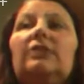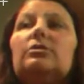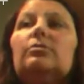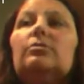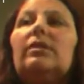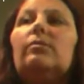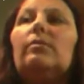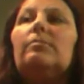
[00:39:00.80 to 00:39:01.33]

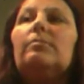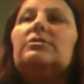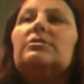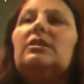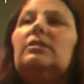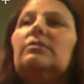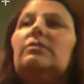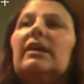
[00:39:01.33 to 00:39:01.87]

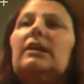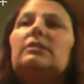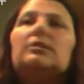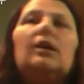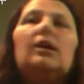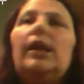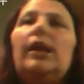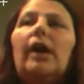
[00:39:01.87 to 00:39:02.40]
21% in a raise?
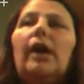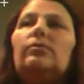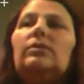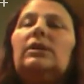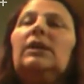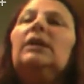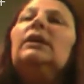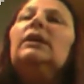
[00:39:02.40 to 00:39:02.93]
No.
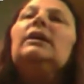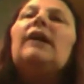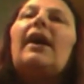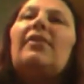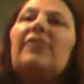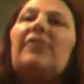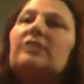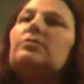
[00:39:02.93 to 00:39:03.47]

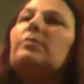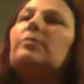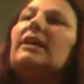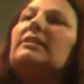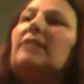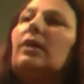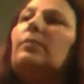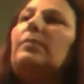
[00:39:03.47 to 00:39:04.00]
And that's what I
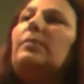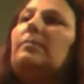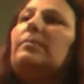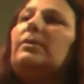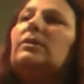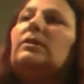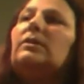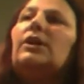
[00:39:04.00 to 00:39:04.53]
tell
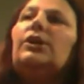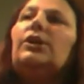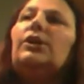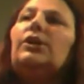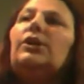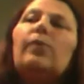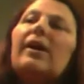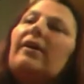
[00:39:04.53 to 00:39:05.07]
people. You
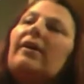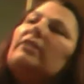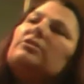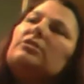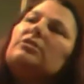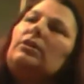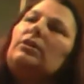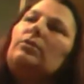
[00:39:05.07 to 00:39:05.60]
know, where
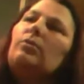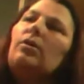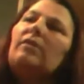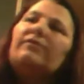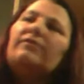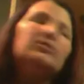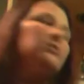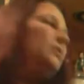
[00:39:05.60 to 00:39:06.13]
else can you
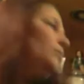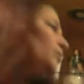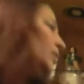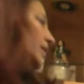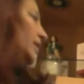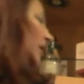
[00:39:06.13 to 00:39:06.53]
offer someone